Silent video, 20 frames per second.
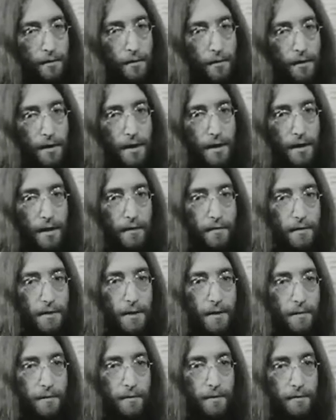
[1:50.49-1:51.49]
we're thinking in
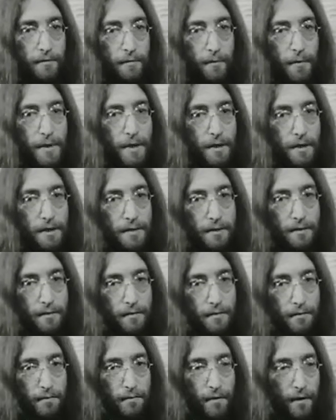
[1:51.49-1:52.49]
terms of peace
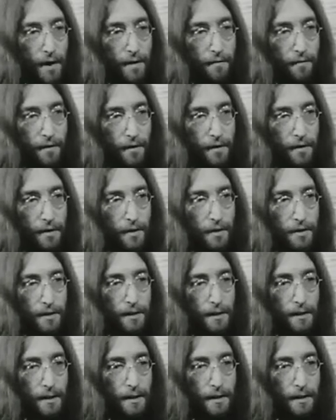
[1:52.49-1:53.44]
forever, you know,